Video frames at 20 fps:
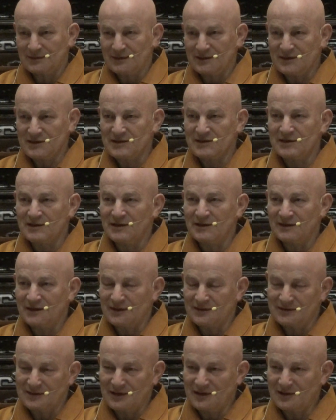he
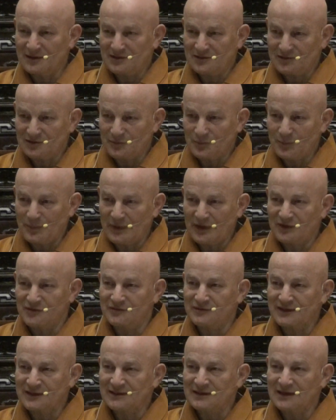attains a
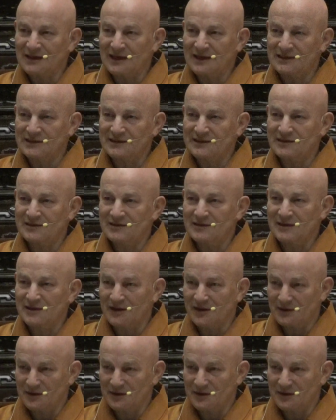perfect clarity.